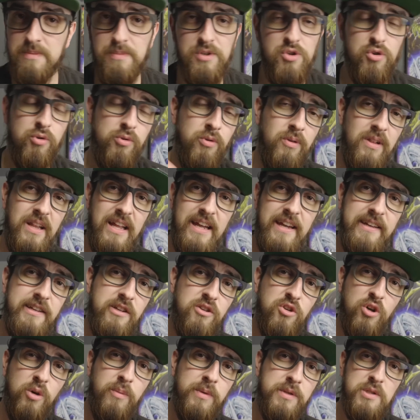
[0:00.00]
Be sure to like,
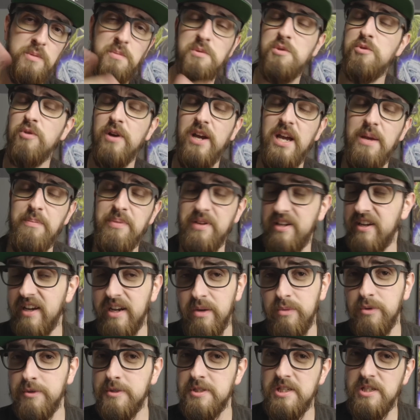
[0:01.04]
comment, subscribe, and I
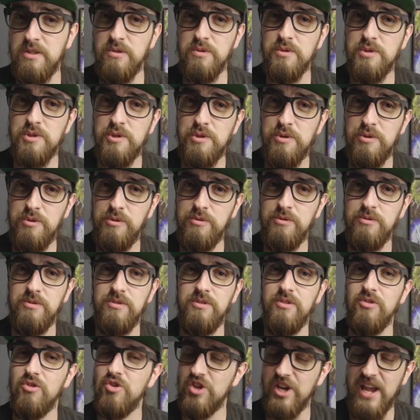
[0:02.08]
will see you
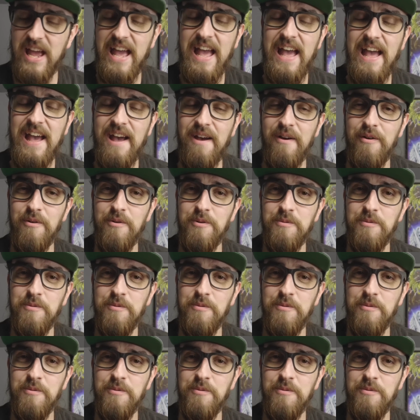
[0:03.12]
soon. Ciao.